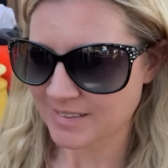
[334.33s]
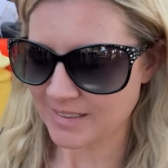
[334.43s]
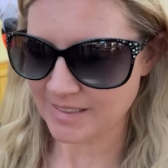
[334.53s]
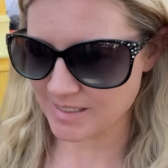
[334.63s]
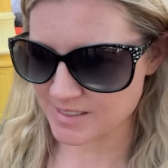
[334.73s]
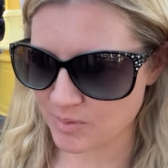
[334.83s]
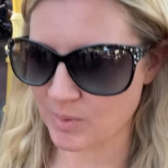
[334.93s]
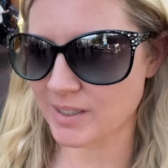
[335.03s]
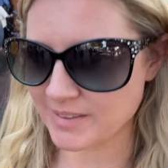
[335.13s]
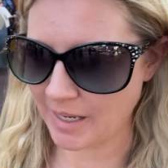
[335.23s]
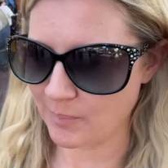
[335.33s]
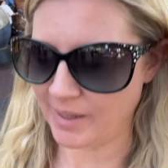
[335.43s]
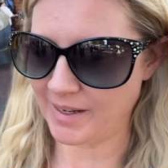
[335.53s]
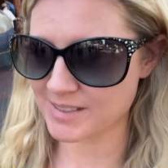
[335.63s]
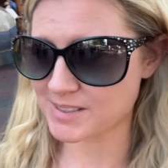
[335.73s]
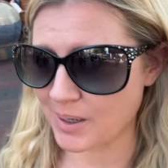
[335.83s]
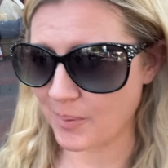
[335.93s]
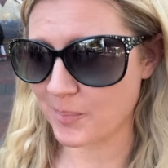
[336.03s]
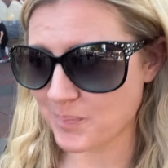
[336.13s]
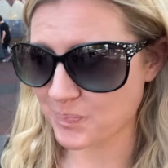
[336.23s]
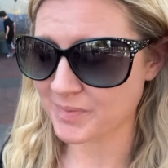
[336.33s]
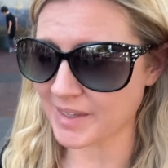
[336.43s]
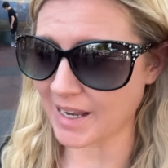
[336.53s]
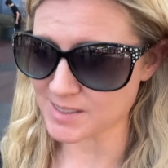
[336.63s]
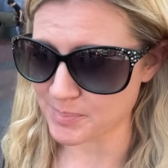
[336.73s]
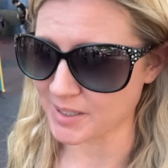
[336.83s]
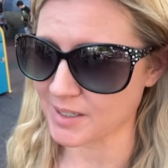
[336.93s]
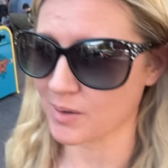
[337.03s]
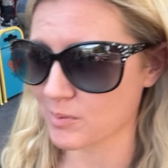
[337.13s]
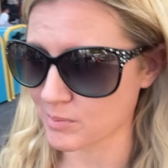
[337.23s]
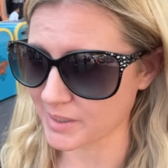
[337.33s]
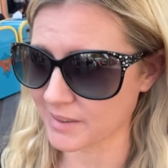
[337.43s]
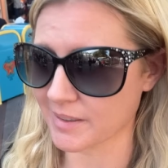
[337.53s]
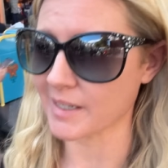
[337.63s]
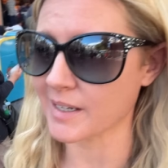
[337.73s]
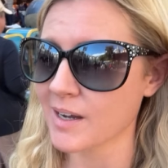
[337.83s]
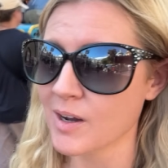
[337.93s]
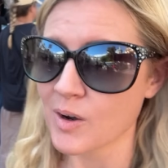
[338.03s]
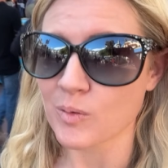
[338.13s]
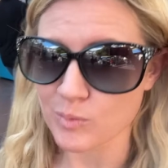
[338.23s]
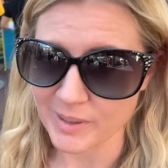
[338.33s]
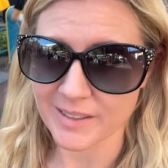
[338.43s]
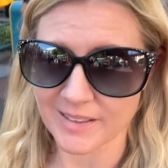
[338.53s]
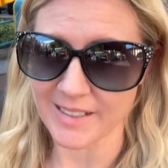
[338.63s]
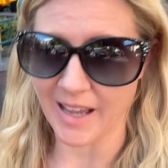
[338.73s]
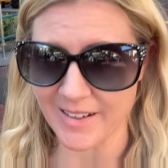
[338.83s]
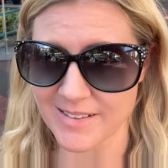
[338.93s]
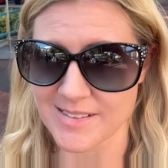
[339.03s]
it doesn't work that way. So that's been really, really nice.